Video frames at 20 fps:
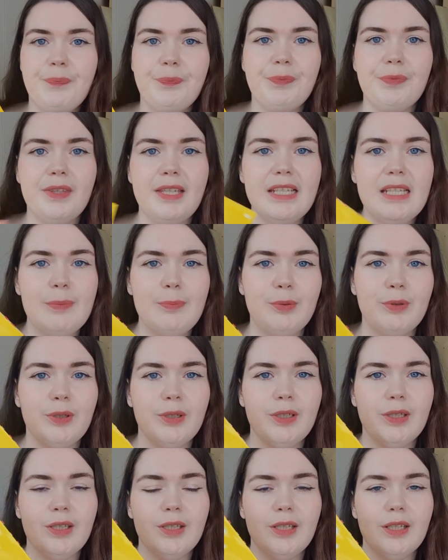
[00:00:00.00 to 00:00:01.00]
this
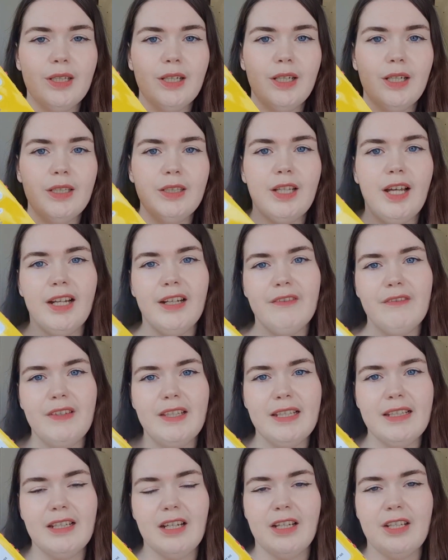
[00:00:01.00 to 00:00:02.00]
book, a lot of
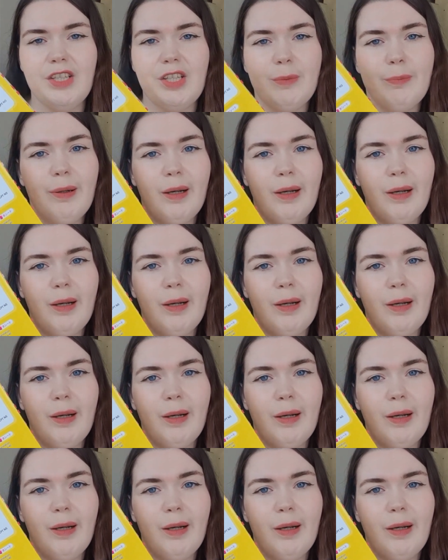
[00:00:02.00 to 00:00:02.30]
these kanji